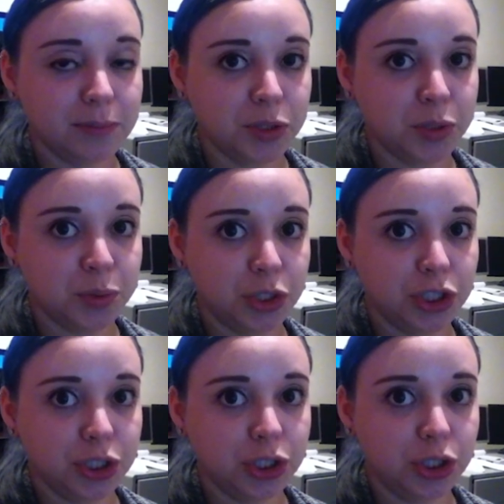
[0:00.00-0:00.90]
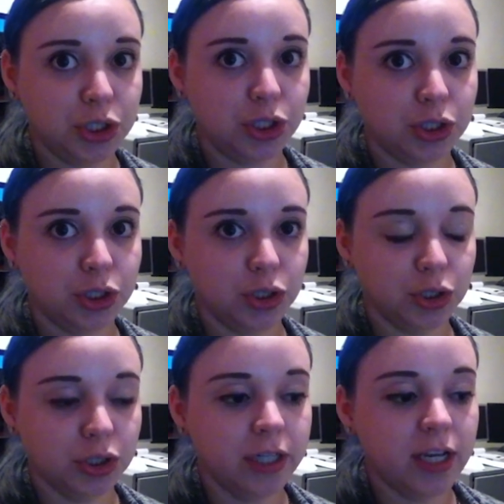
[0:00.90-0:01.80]
Some school chill here.
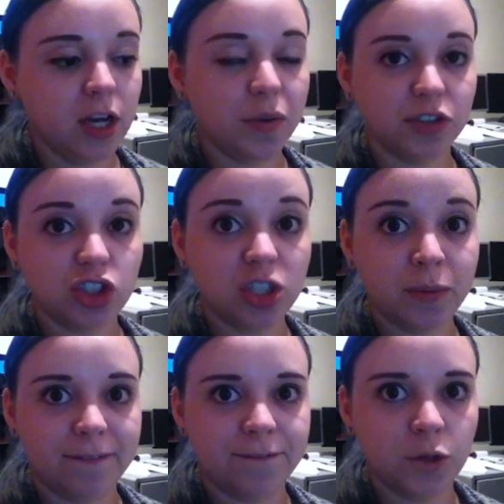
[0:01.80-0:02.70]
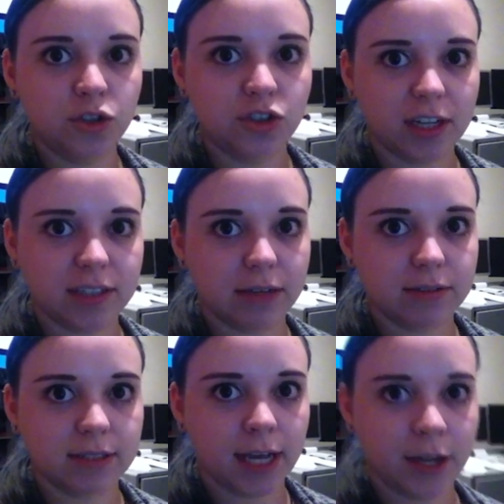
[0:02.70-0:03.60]
Oh, and there's stupid food trucks
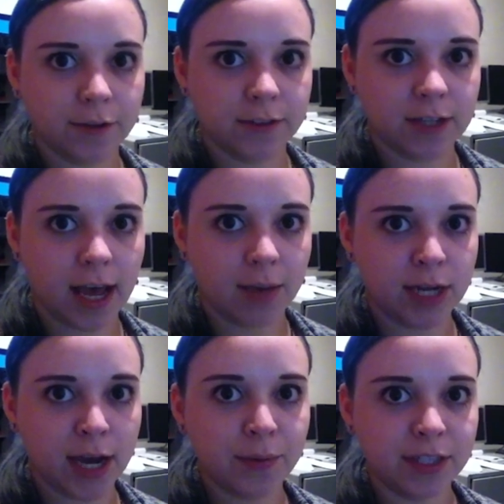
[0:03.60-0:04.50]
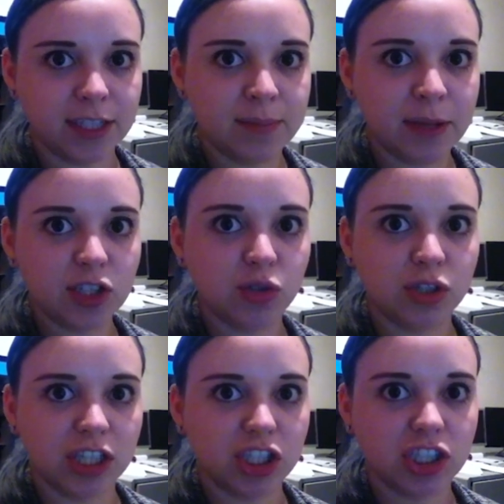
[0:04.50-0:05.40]
outside all the time now, and it smells
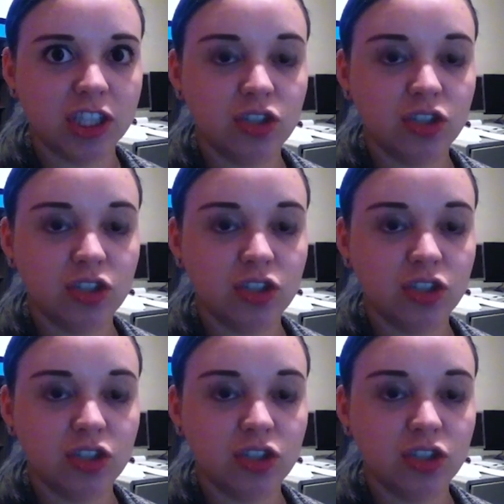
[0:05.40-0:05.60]
so delicious.